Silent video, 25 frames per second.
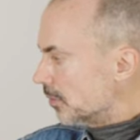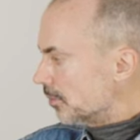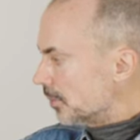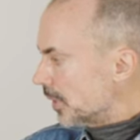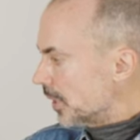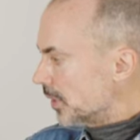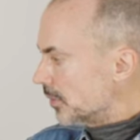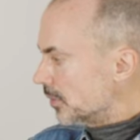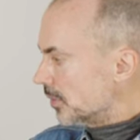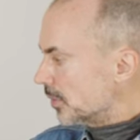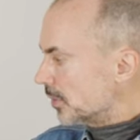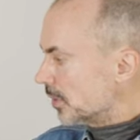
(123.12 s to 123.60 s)

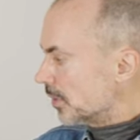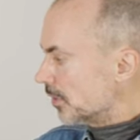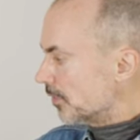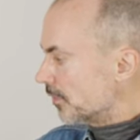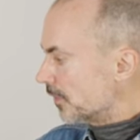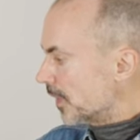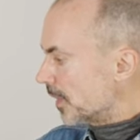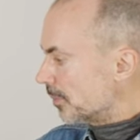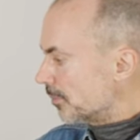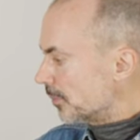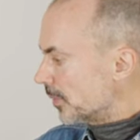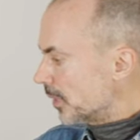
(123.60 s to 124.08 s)
component of the
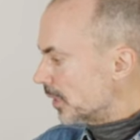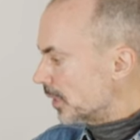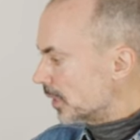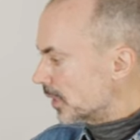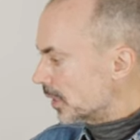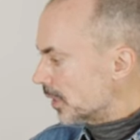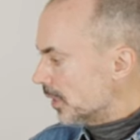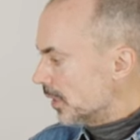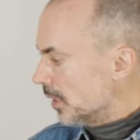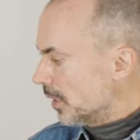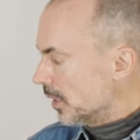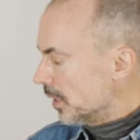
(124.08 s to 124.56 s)

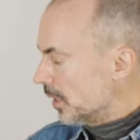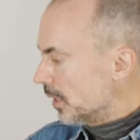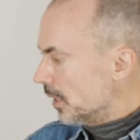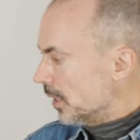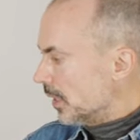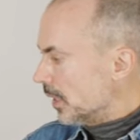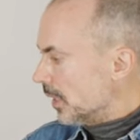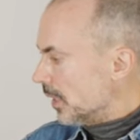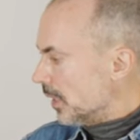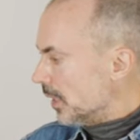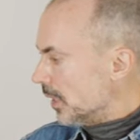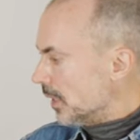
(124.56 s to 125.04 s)
fabric
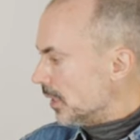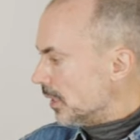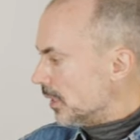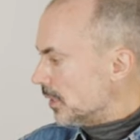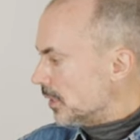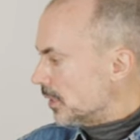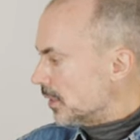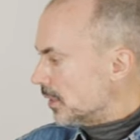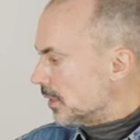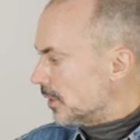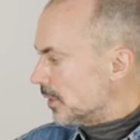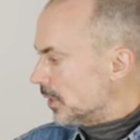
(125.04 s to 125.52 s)

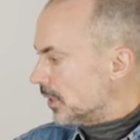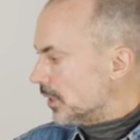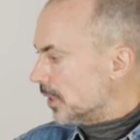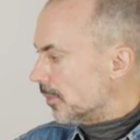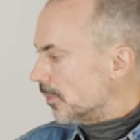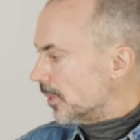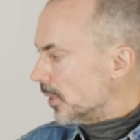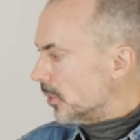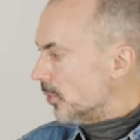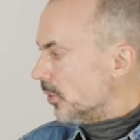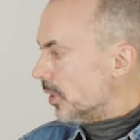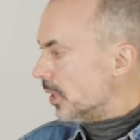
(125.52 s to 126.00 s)
is the
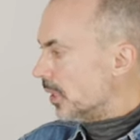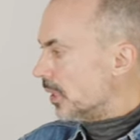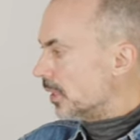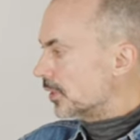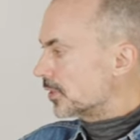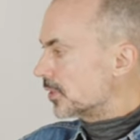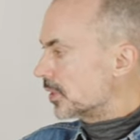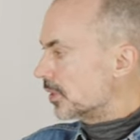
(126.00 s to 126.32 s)
DWR.